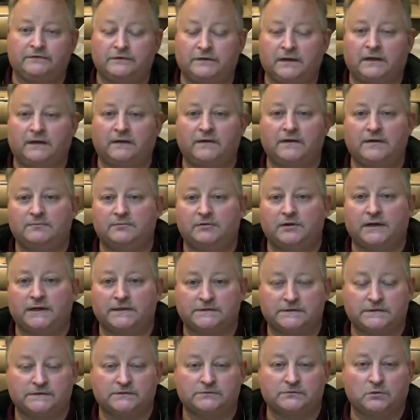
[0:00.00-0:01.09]
None of the
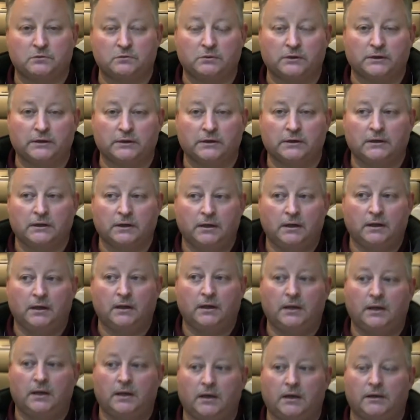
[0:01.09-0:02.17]
appliances will work.
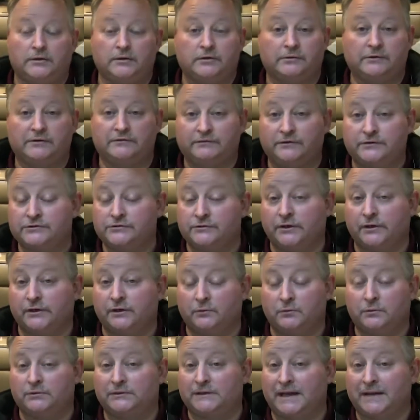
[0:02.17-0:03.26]
Your
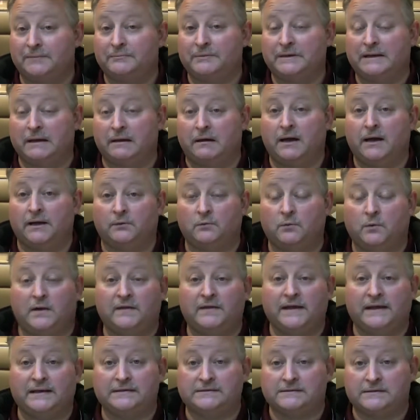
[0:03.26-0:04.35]
refrigerator will not be on while
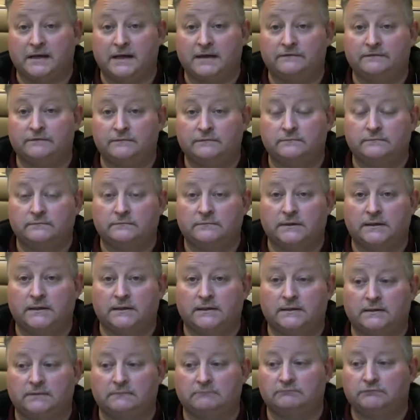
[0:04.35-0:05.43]
that is off,
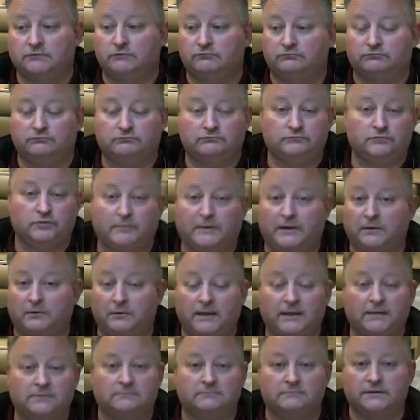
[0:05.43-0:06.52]
no matter
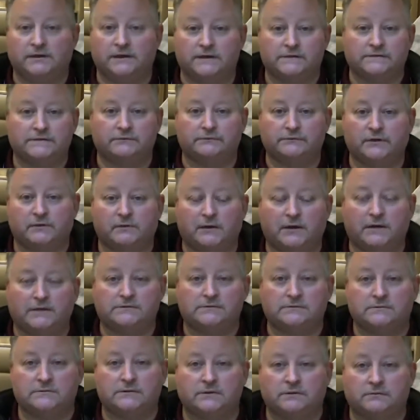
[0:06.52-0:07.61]
what, because it
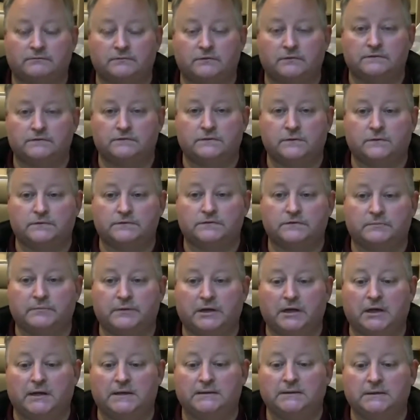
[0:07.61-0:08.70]
requires those to
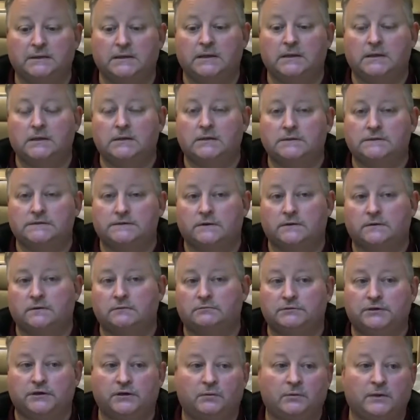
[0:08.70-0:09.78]
be on. So
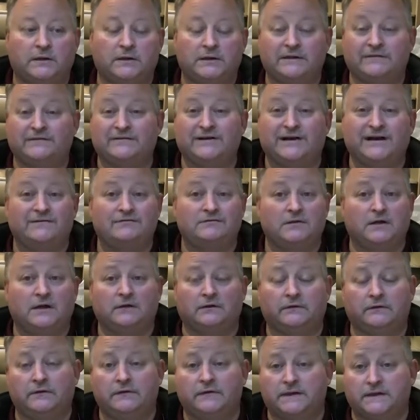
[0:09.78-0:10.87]
you don't want to leave it off
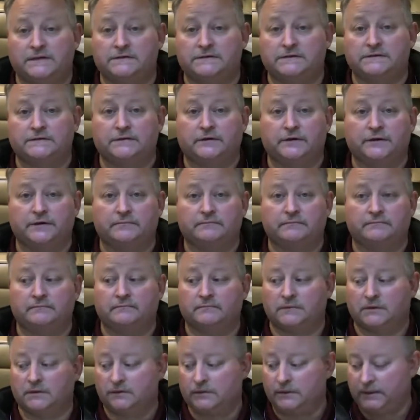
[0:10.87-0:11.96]
longer than necessary.
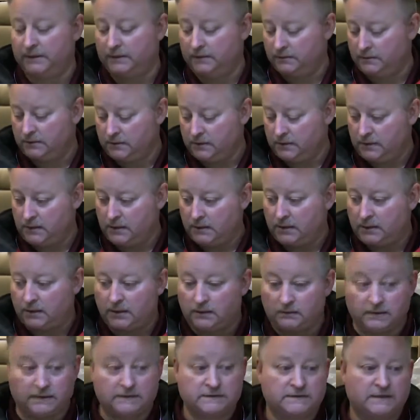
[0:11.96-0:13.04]
Okay,
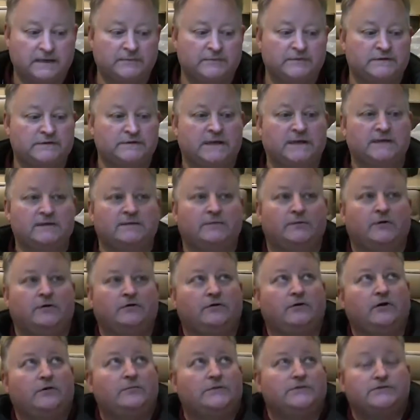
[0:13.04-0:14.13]
let's come inside the
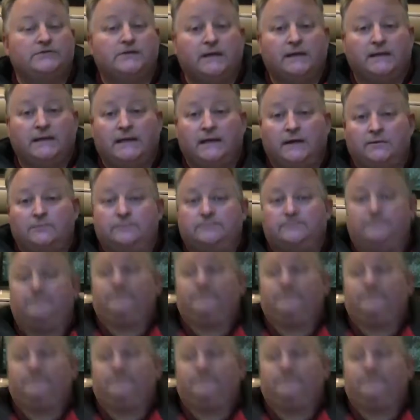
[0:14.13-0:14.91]
motorhome and check it out.